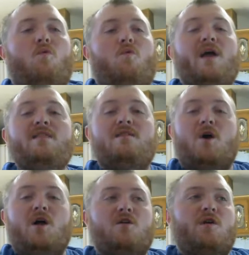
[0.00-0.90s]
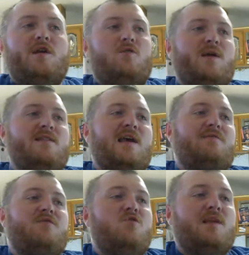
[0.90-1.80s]
Wednesday morning going on into Wednesday
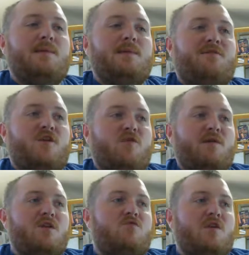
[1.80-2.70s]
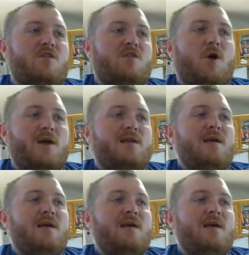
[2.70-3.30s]
afternoon. Ten after, for Traffic and Transit Report.